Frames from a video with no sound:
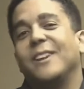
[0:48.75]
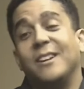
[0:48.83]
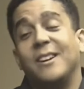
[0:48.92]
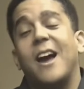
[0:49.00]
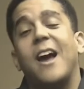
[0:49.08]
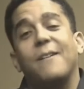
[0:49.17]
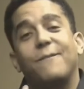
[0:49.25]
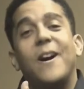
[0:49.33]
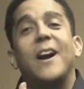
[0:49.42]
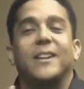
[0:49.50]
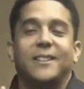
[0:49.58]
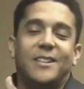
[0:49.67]
And I
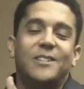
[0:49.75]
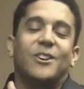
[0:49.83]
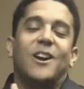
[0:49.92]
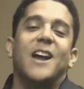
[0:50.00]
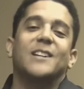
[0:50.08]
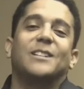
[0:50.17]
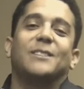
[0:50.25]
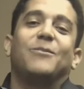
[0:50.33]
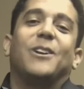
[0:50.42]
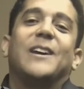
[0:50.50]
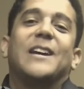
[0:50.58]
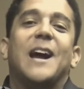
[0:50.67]
find these are actually
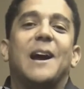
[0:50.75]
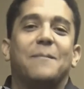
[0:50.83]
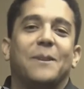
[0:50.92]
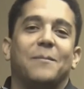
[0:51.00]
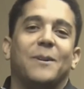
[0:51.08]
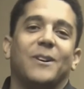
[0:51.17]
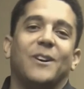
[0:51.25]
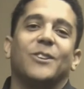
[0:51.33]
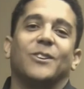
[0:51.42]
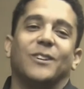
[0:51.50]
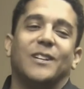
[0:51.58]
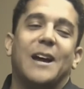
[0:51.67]
very common among
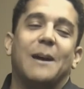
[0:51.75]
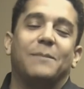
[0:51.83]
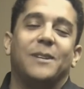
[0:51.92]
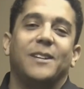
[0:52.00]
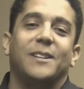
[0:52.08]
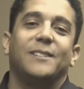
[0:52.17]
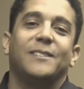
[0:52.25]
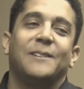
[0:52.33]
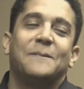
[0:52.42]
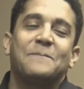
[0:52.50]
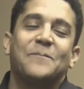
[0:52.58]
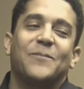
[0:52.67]
other
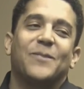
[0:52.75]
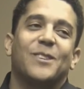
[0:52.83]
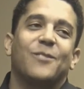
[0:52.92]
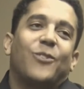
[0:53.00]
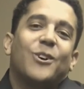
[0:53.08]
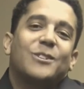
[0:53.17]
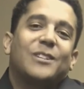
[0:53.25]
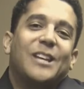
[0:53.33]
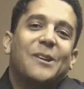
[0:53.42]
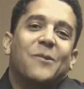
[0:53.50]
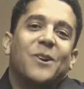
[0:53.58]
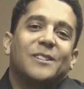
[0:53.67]
adoptees. The first
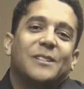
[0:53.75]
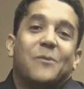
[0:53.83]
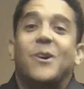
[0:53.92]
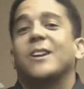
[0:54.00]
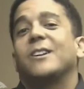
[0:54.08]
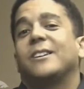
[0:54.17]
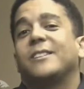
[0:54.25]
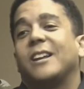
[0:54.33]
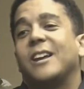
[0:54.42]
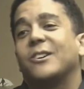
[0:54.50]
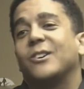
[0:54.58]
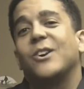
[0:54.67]
thing was I wanted
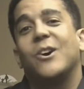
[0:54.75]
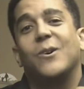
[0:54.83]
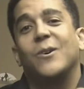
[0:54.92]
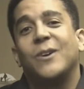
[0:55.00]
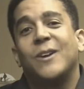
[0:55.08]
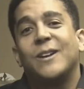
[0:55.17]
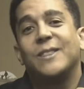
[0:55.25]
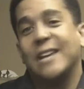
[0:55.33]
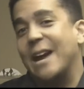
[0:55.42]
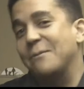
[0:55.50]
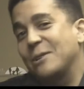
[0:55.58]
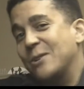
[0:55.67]
to let her know
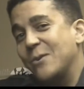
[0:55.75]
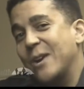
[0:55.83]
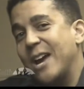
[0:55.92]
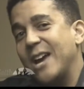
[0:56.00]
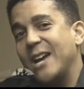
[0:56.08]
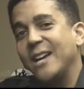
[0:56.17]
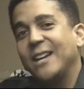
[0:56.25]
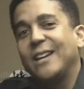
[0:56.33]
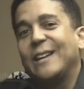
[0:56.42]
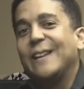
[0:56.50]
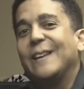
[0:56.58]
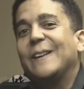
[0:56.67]
that I was okay,
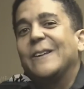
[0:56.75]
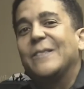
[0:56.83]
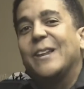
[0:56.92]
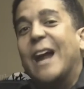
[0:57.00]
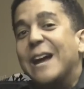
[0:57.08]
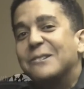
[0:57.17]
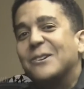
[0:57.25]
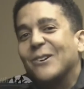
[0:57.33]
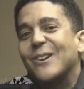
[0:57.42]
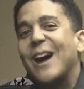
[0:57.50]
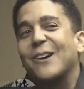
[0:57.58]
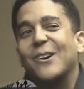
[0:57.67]
that I
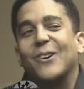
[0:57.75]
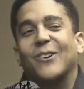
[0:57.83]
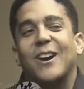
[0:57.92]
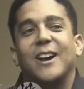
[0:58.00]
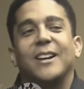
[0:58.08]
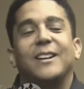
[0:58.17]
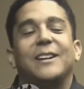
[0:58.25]
turned out all right.